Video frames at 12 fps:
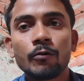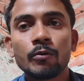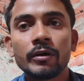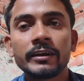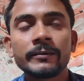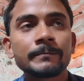
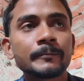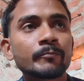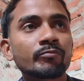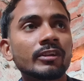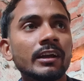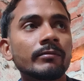
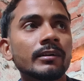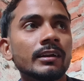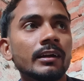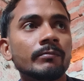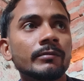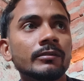whenever
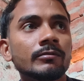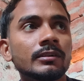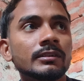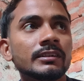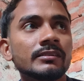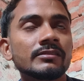
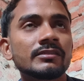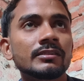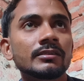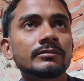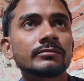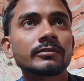everyone is
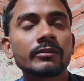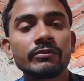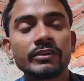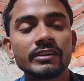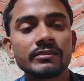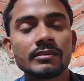
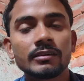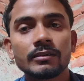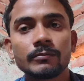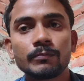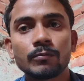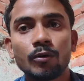face
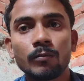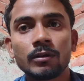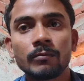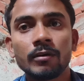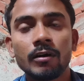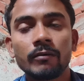the
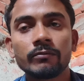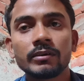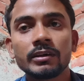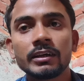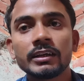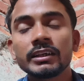problem of
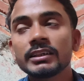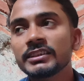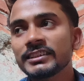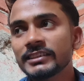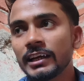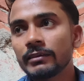
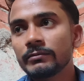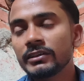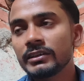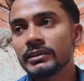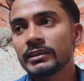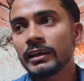HIV
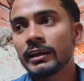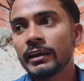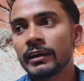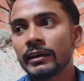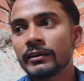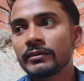
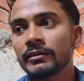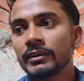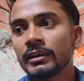and